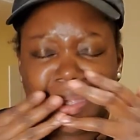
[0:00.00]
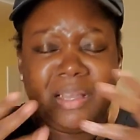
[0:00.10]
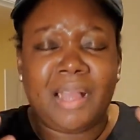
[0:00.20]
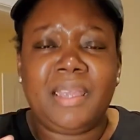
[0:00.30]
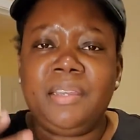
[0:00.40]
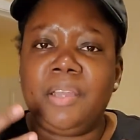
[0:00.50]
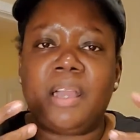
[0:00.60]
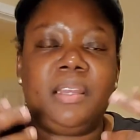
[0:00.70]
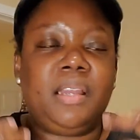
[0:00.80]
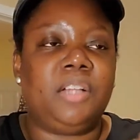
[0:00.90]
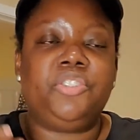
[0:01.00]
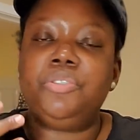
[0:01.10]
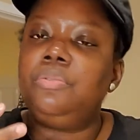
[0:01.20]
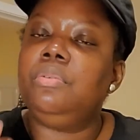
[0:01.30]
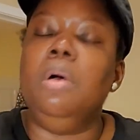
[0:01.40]
I cannot
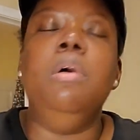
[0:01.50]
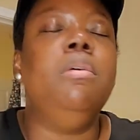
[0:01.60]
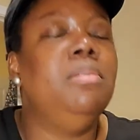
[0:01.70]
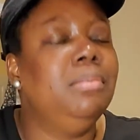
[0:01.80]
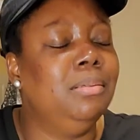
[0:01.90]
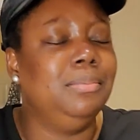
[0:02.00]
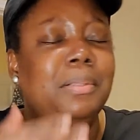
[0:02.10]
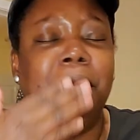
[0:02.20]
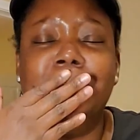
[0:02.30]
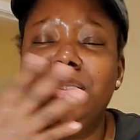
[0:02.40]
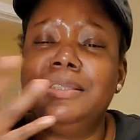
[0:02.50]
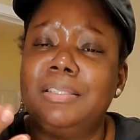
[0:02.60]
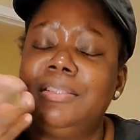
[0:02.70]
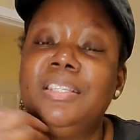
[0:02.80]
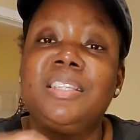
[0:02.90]
chew.
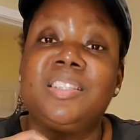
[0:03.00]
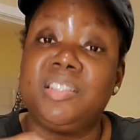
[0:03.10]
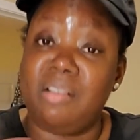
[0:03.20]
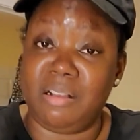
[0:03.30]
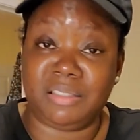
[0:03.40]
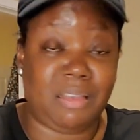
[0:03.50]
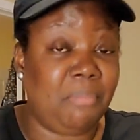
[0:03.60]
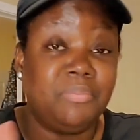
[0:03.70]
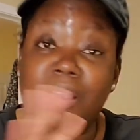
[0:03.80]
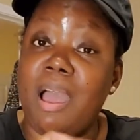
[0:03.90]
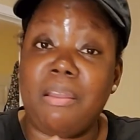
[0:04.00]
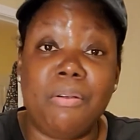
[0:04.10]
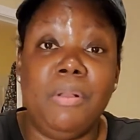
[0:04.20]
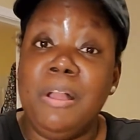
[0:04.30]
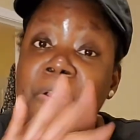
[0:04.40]
This sucks.
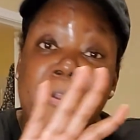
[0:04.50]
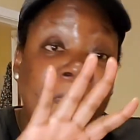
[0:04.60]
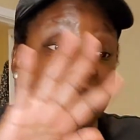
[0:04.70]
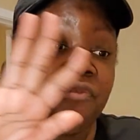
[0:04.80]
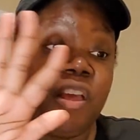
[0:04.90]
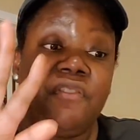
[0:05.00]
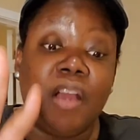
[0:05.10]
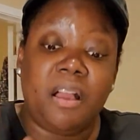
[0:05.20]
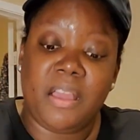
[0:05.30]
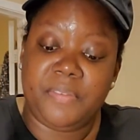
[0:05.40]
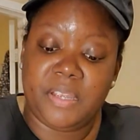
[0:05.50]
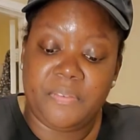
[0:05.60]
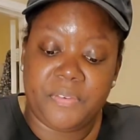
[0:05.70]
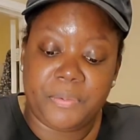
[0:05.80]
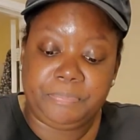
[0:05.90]
If y'all have
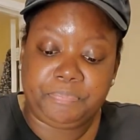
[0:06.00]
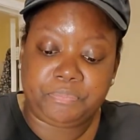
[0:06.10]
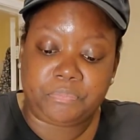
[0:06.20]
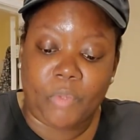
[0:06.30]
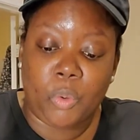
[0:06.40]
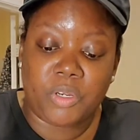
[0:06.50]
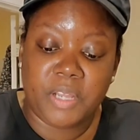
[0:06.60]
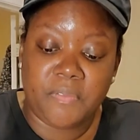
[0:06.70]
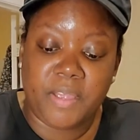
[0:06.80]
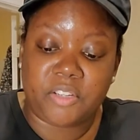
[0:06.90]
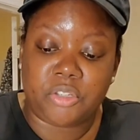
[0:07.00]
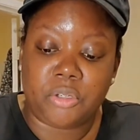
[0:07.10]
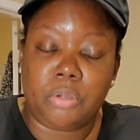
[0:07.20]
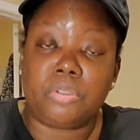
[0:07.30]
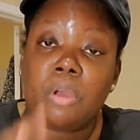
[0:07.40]
ever or never had your
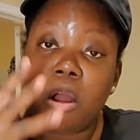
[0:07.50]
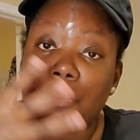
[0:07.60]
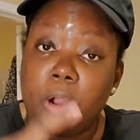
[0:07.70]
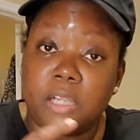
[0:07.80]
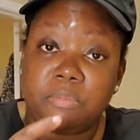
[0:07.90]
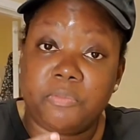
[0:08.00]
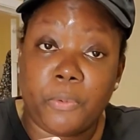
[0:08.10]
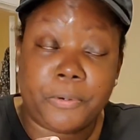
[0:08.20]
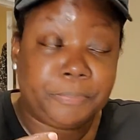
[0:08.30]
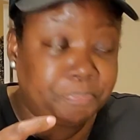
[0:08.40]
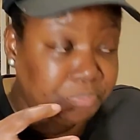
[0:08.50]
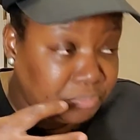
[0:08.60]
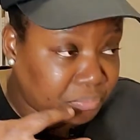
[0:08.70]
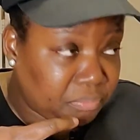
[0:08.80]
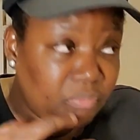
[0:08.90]
nose cauterized before
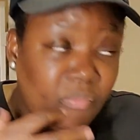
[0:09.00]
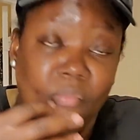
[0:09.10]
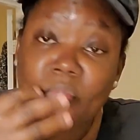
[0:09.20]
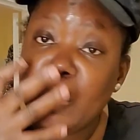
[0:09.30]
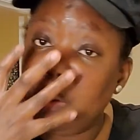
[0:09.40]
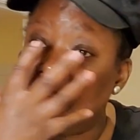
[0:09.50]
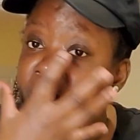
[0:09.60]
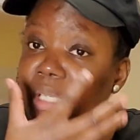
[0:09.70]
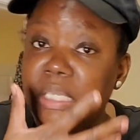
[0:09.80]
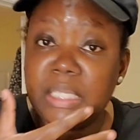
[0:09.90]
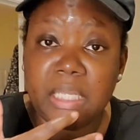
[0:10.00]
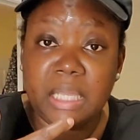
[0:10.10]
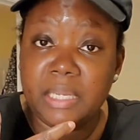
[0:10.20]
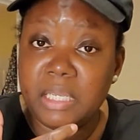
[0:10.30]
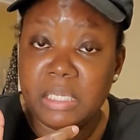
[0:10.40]
or anything
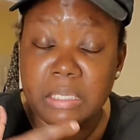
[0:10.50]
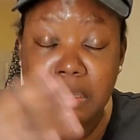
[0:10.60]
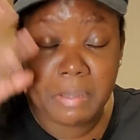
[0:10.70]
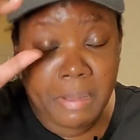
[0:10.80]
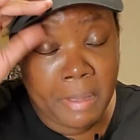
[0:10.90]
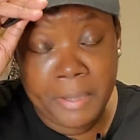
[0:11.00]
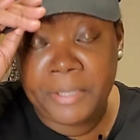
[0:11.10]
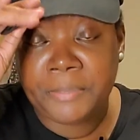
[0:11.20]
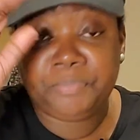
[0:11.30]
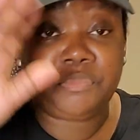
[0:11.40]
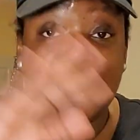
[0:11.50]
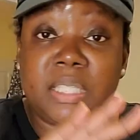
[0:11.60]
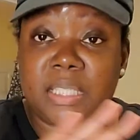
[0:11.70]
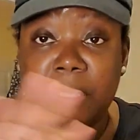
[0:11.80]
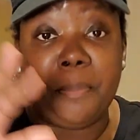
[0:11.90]
like that done, this
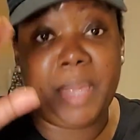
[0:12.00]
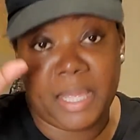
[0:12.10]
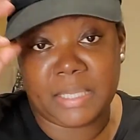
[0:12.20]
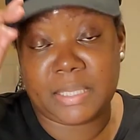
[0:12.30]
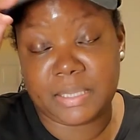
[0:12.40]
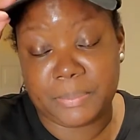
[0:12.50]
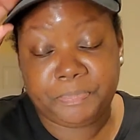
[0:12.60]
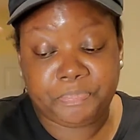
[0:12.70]
is a mess.